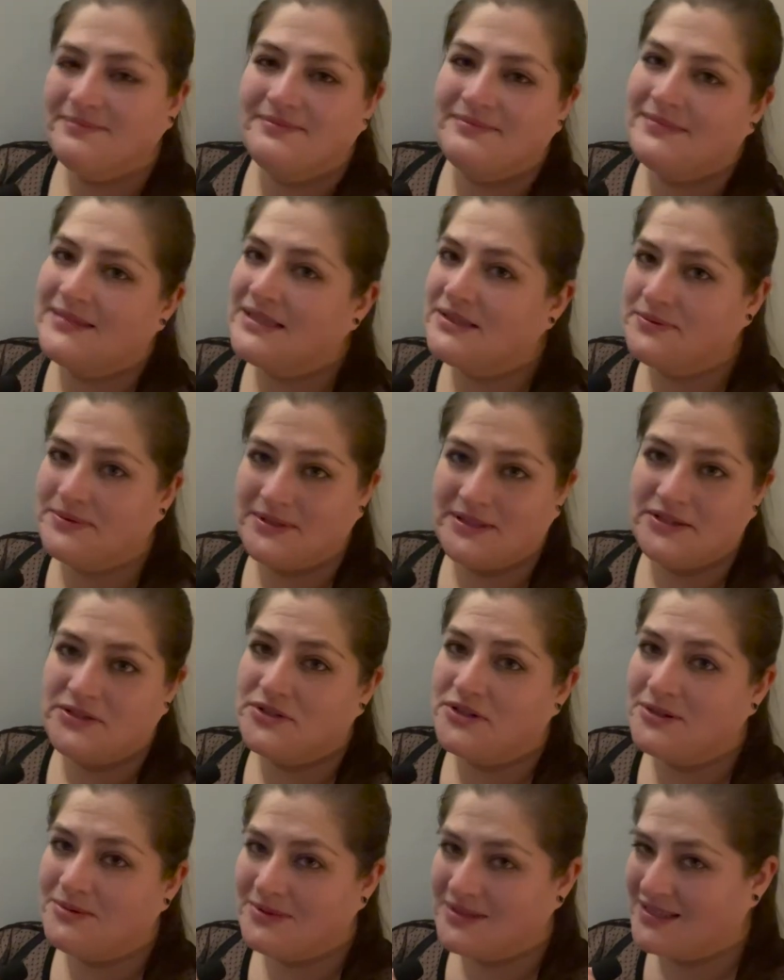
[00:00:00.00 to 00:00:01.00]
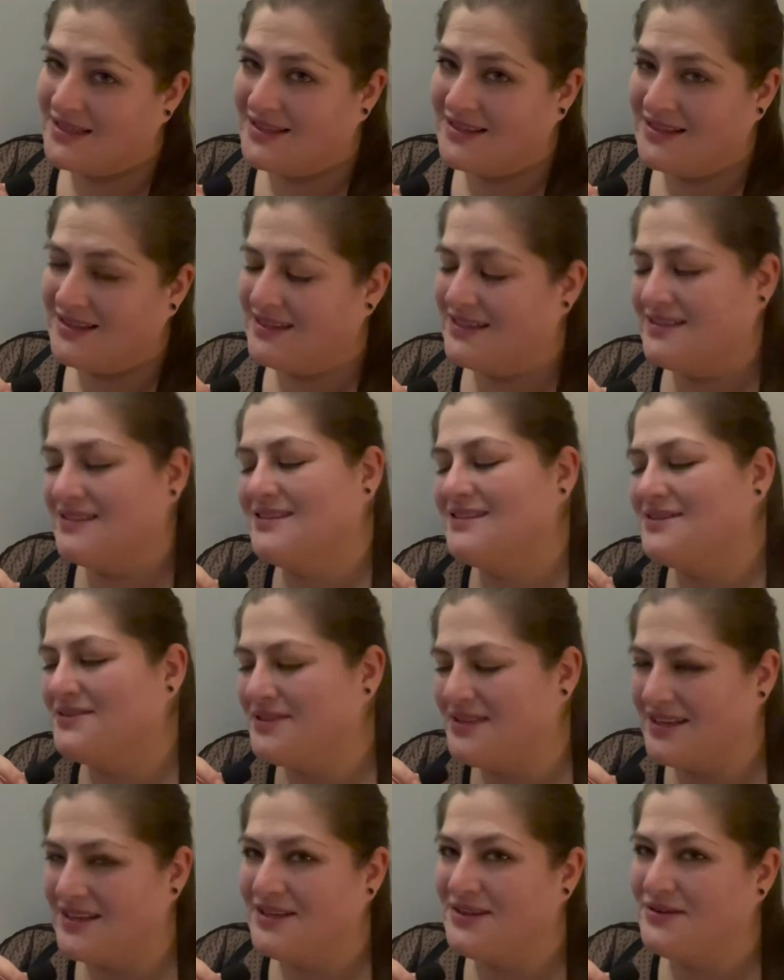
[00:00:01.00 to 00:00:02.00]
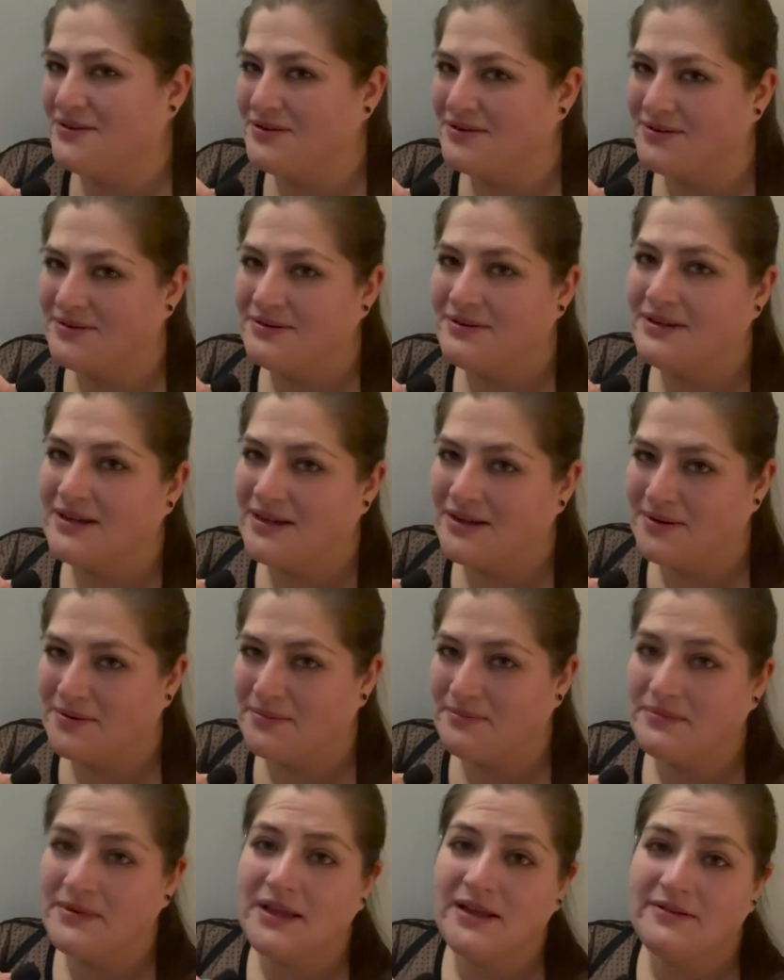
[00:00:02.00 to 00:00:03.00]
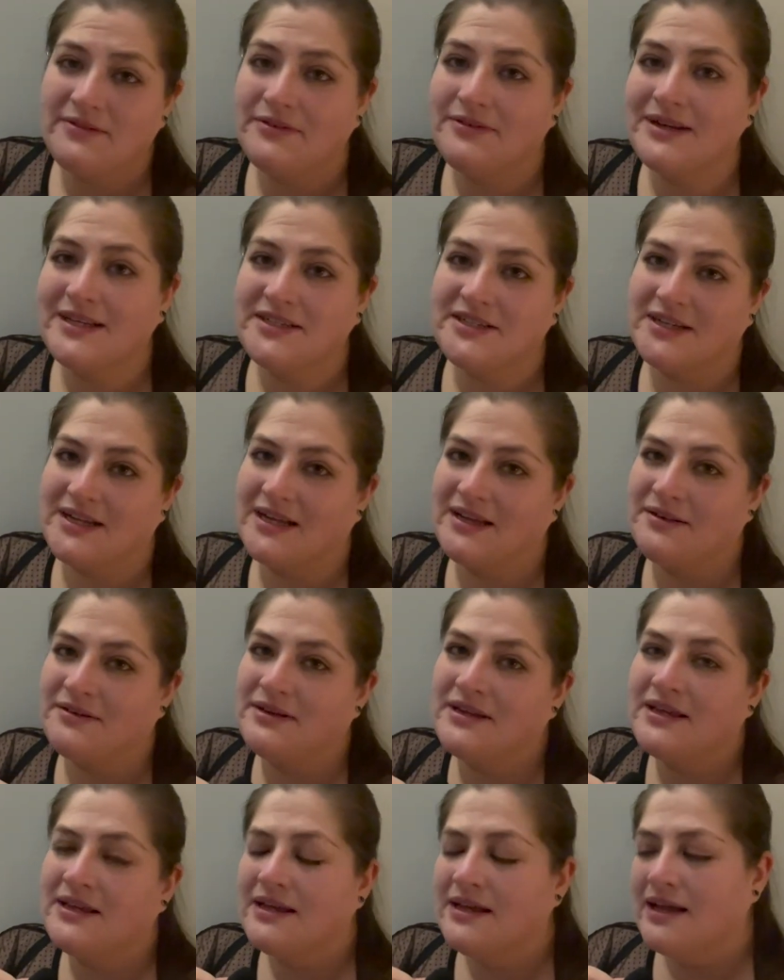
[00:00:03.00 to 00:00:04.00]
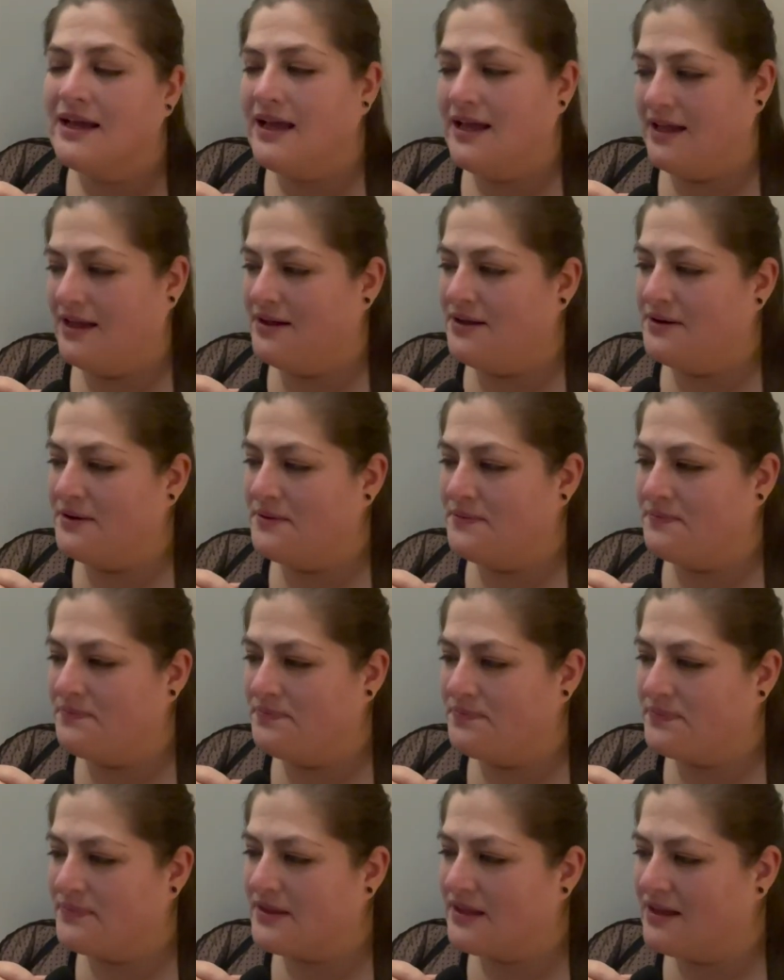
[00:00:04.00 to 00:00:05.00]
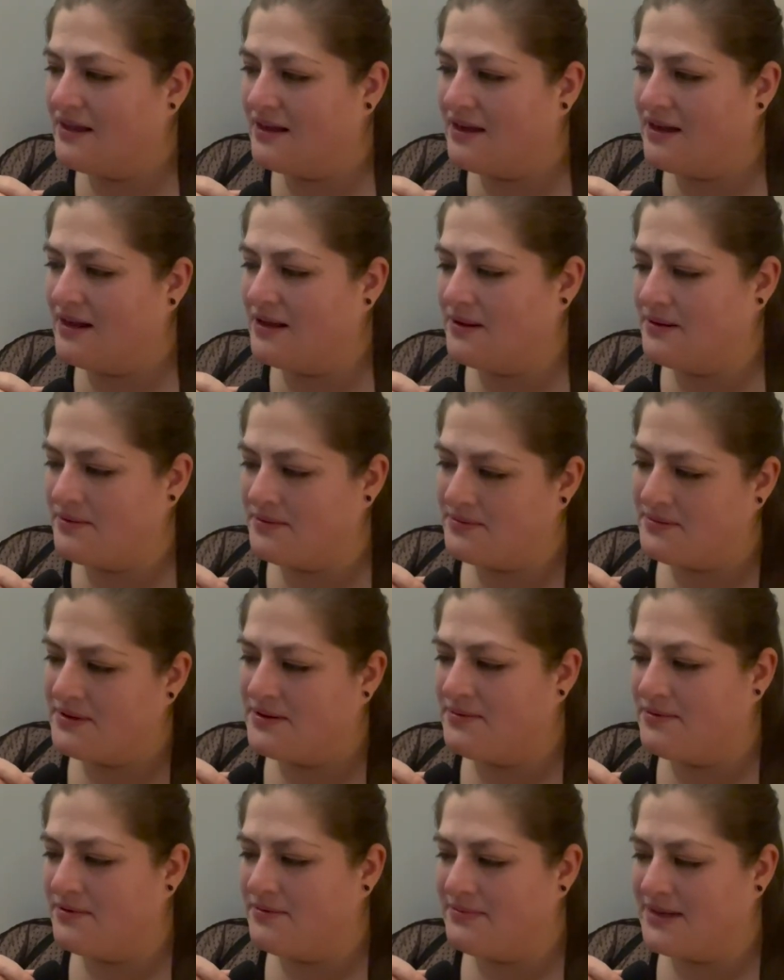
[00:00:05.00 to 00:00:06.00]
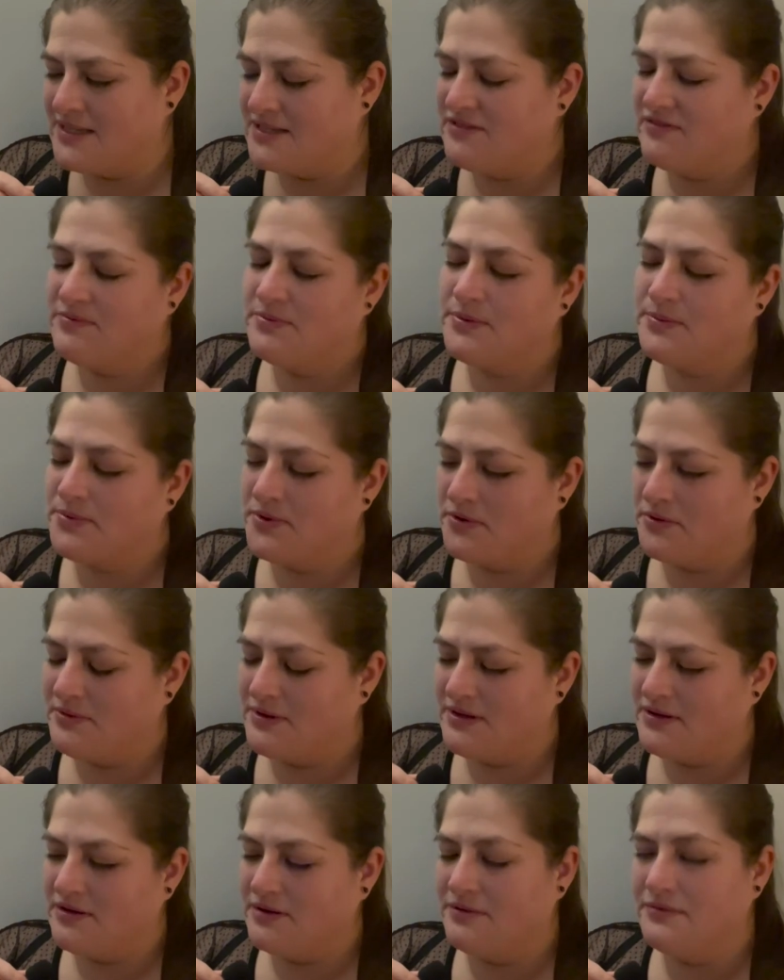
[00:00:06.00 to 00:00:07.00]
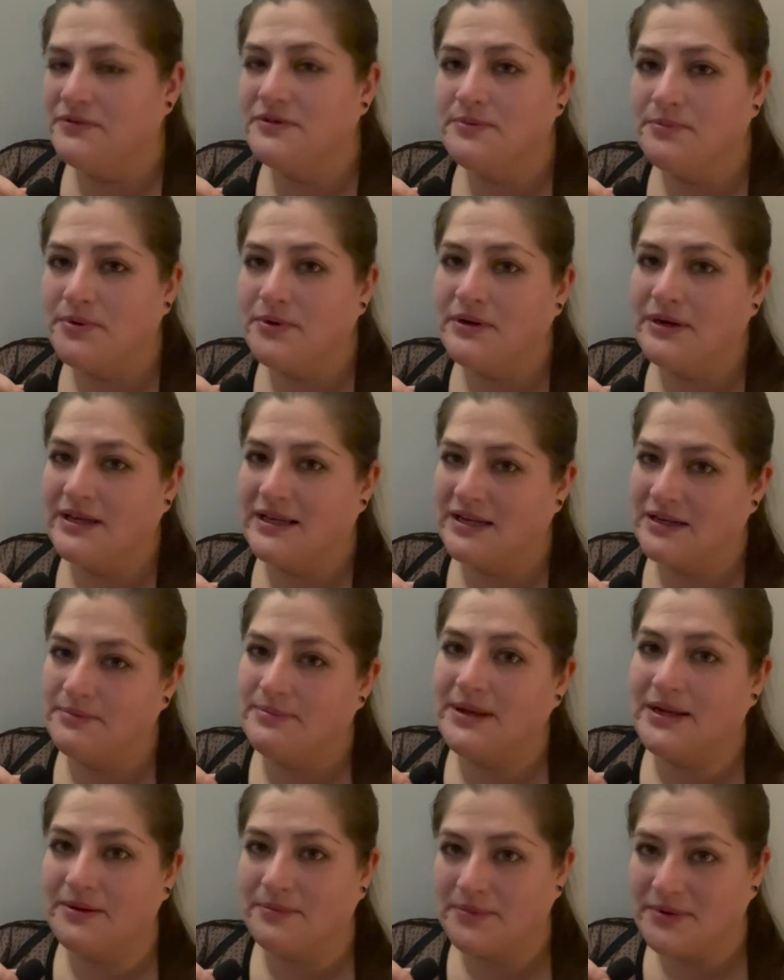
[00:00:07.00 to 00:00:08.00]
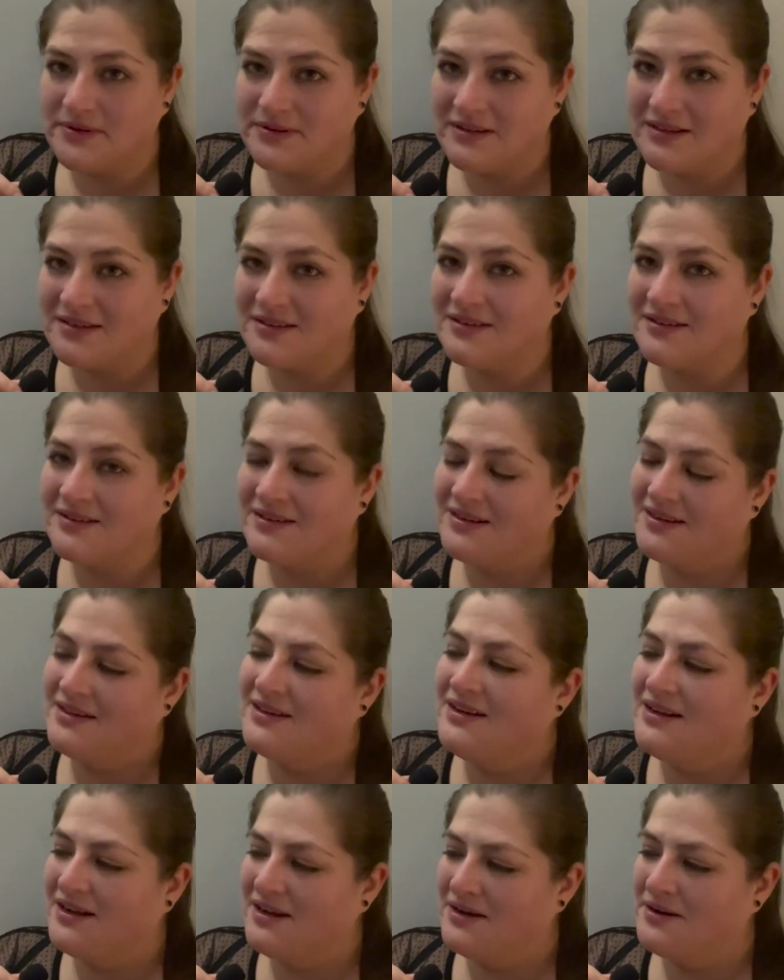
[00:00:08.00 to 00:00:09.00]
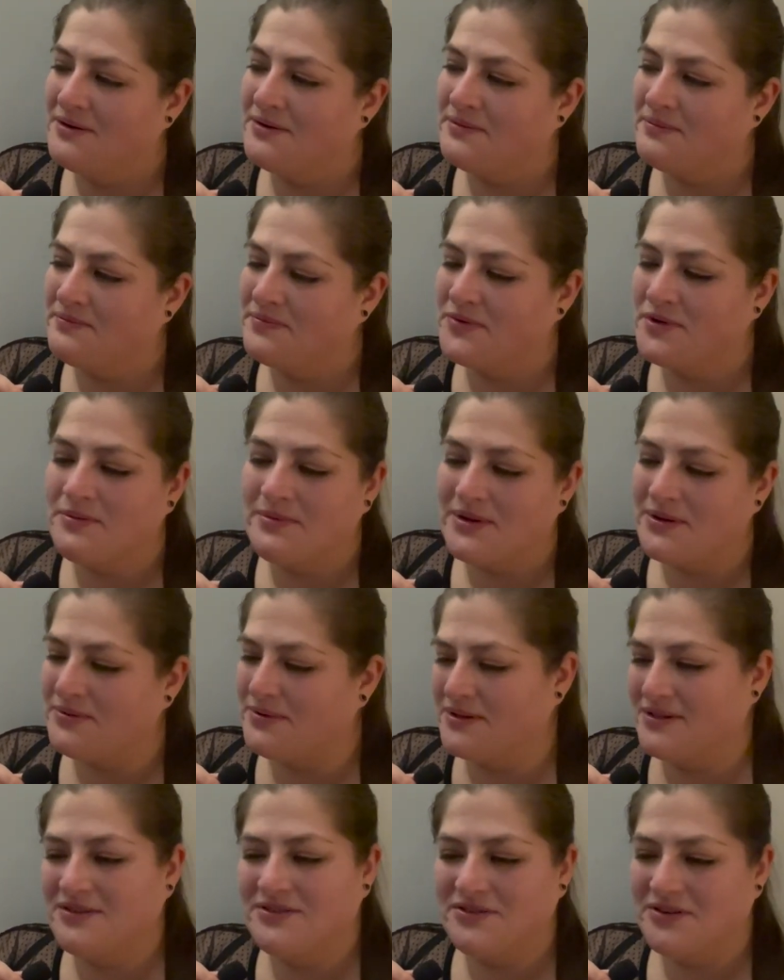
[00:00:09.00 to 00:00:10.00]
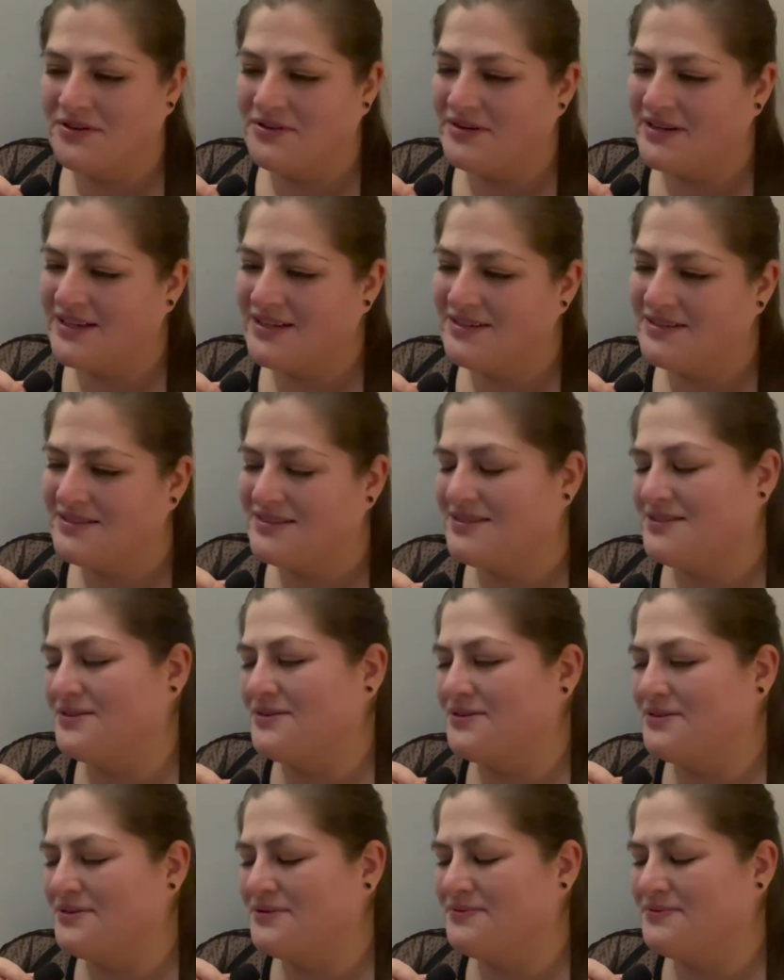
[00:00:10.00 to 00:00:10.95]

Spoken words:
this was enjoyable nonetheless, so thank you for reaching out. I am a massive proponent of supporting independent music, no matter what the genre is, so